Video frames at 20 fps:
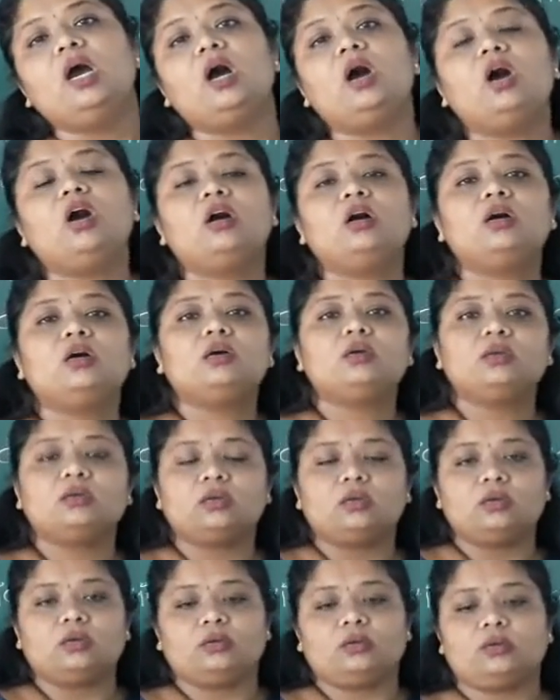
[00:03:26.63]

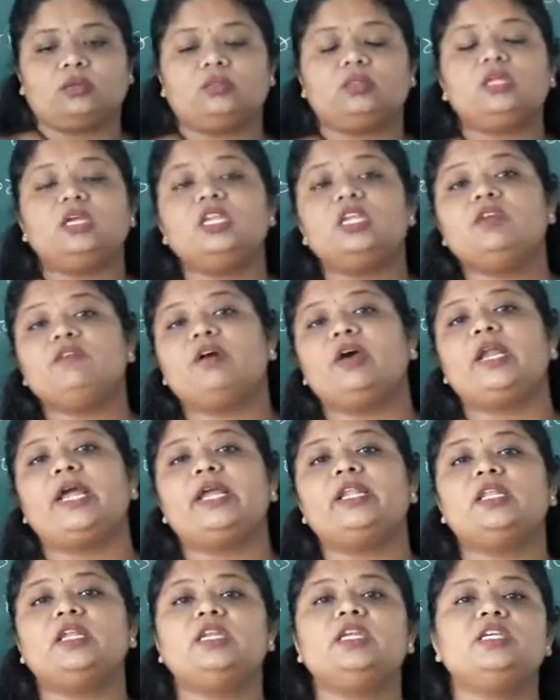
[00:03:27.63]
or the river
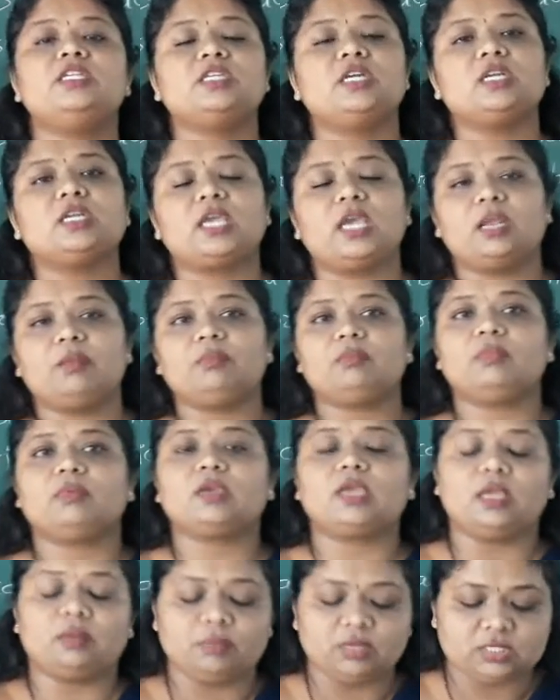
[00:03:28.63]
and the region
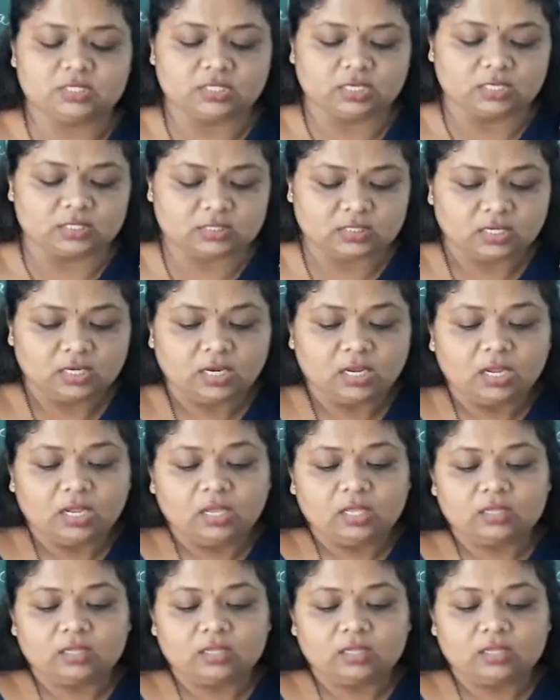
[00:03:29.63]
can be changed.